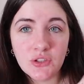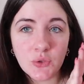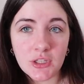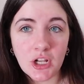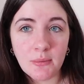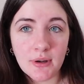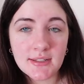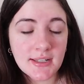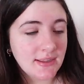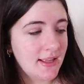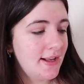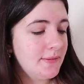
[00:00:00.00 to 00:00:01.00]
Doing their books
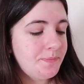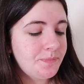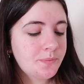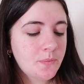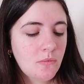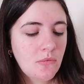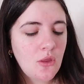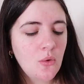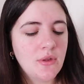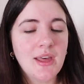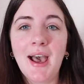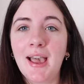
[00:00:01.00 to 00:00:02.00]
like that.
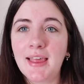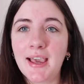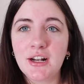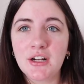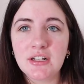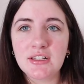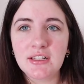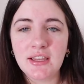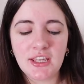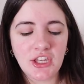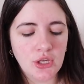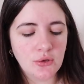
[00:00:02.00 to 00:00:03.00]
With highlighters and
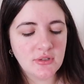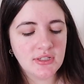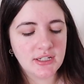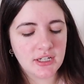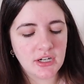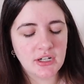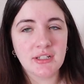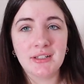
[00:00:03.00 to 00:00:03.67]
the cute stickers.